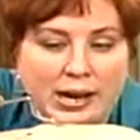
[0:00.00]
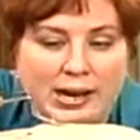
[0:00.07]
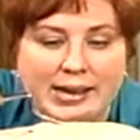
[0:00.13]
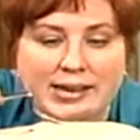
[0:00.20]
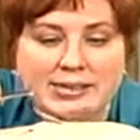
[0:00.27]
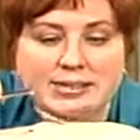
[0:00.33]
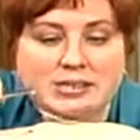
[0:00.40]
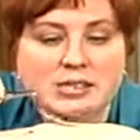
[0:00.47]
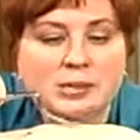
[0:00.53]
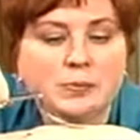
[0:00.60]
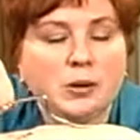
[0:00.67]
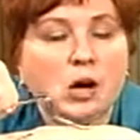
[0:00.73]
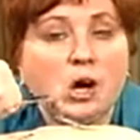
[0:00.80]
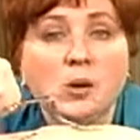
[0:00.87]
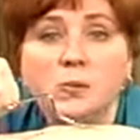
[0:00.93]
I can
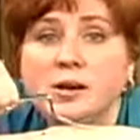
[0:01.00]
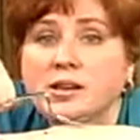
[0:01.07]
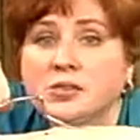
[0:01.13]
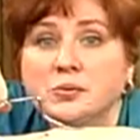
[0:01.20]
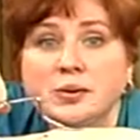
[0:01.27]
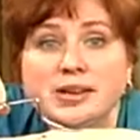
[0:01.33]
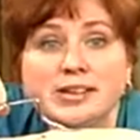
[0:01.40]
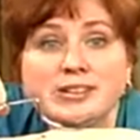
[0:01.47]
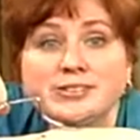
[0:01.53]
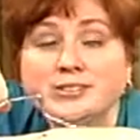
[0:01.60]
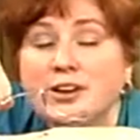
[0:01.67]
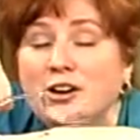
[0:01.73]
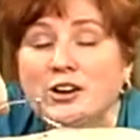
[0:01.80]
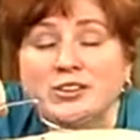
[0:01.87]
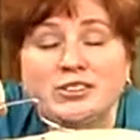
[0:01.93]
snip all my threads
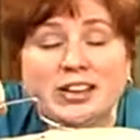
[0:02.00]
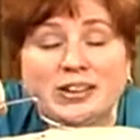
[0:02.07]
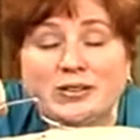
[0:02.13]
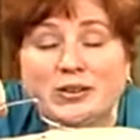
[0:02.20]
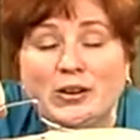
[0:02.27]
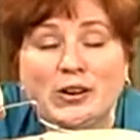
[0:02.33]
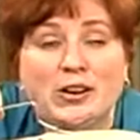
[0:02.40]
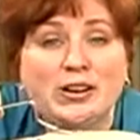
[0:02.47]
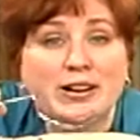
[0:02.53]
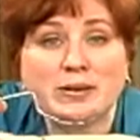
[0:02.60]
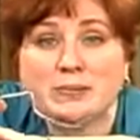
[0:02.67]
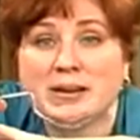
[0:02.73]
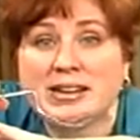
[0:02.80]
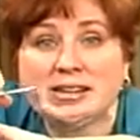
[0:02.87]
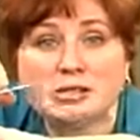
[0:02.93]
all day long
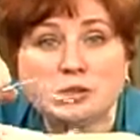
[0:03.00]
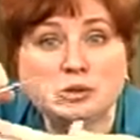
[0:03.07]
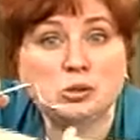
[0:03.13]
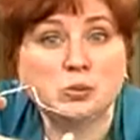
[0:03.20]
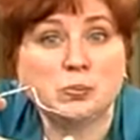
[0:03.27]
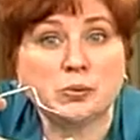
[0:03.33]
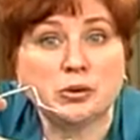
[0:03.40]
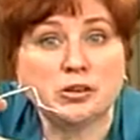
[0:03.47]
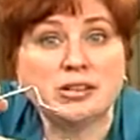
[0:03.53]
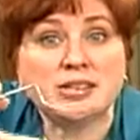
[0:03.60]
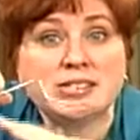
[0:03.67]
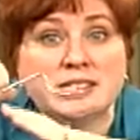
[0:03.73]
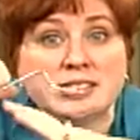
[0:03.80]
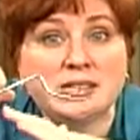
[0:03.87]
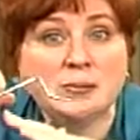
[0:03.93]
and make it super
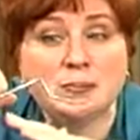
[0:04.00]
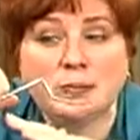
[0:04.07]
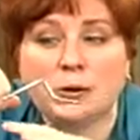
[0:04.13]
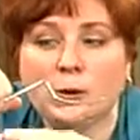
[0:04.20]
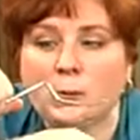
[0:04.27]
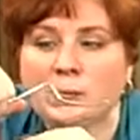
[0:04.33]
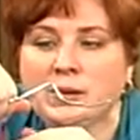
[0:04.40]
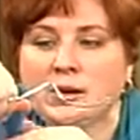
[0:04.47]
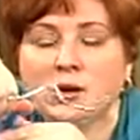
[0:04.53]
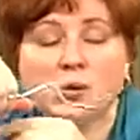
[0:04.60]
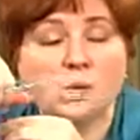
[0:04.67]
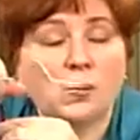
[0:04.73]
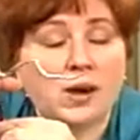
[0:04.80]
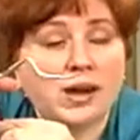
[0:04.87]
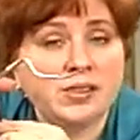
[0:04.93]
simple.
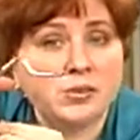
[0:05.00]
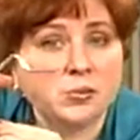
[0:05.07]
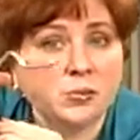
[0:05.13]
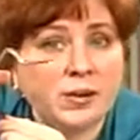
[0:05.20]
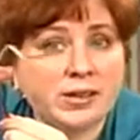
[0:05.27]
Why the